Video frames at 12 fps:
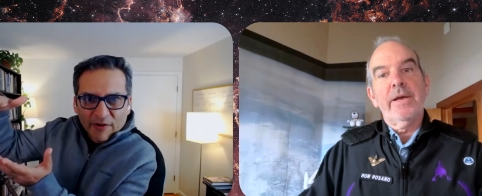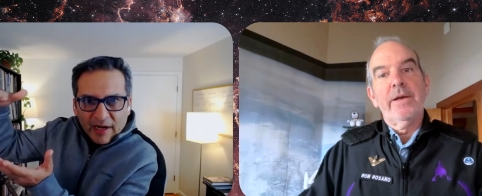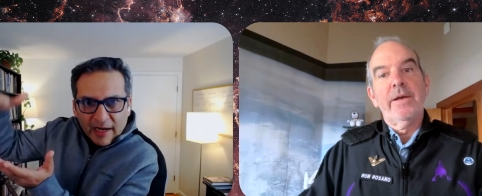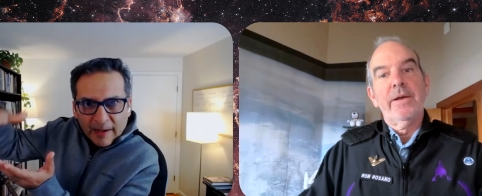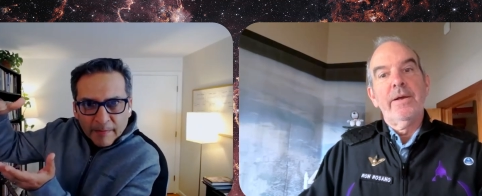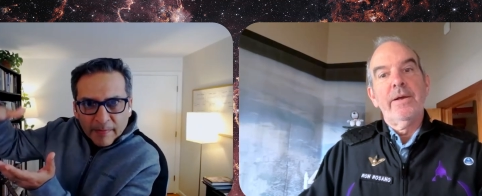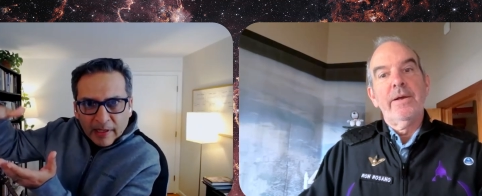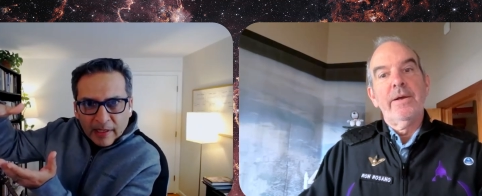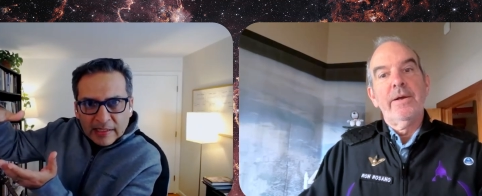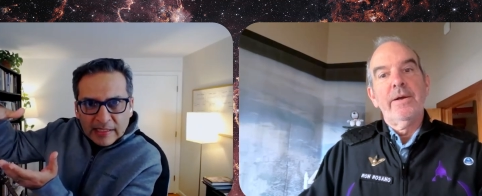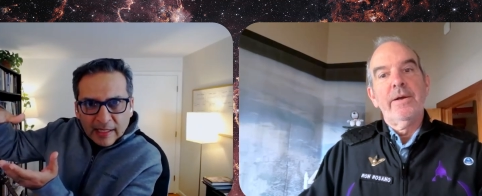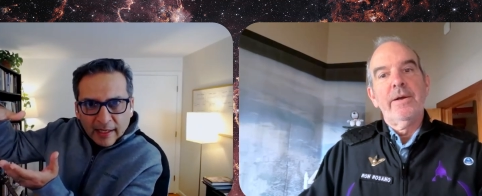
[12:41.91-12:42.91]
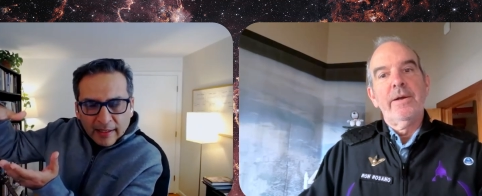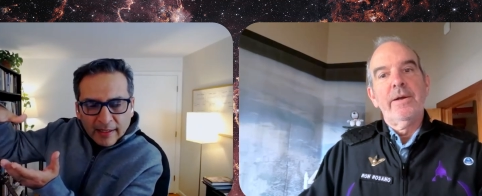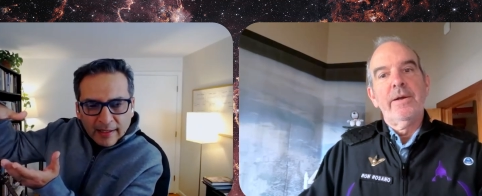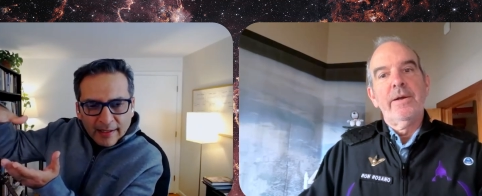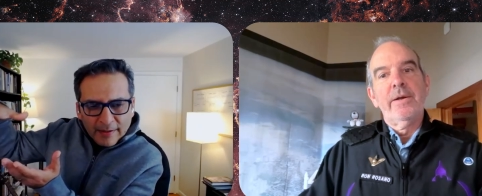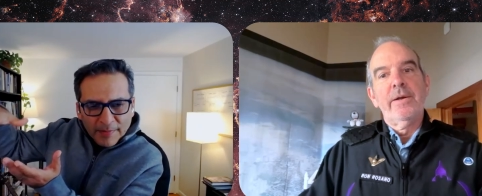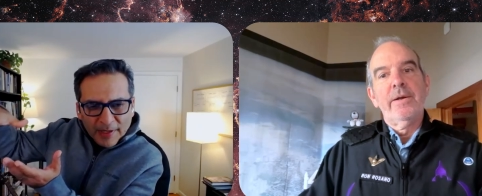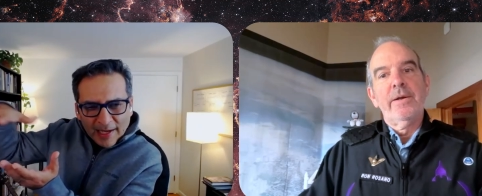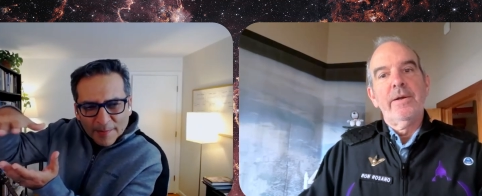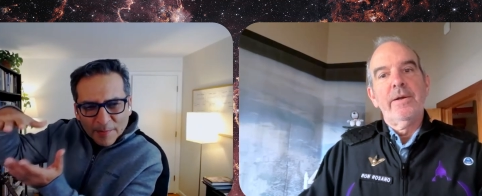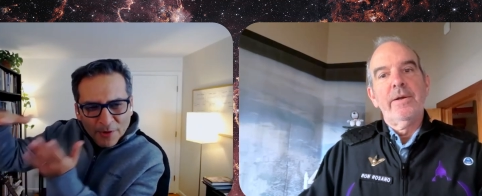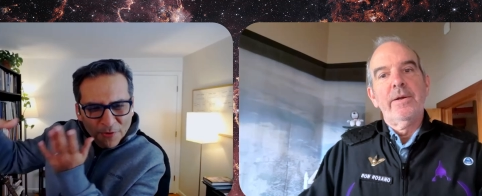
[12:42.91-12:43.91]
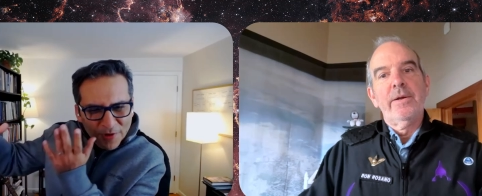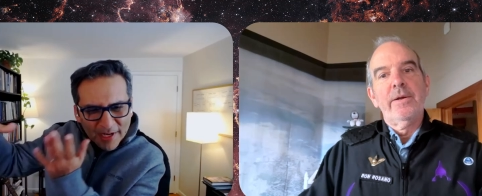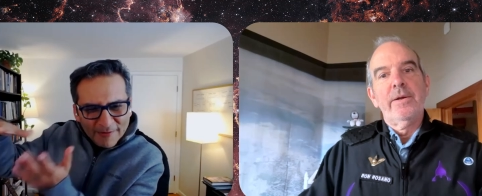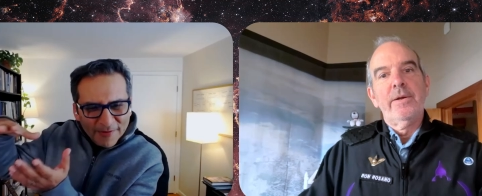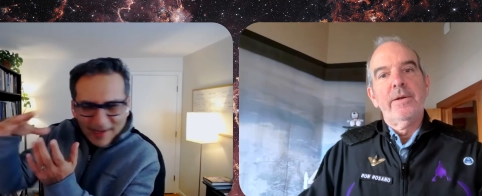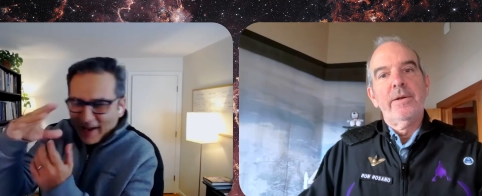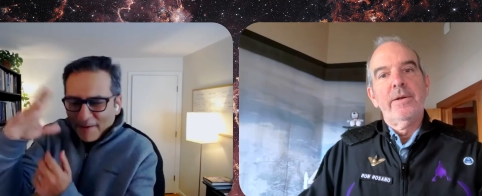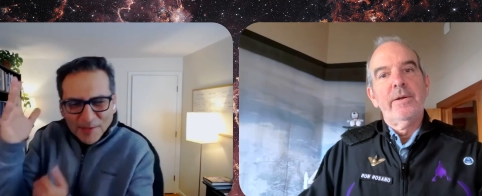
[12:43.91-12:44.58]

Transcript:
Speaker 1: for him it's like it became grief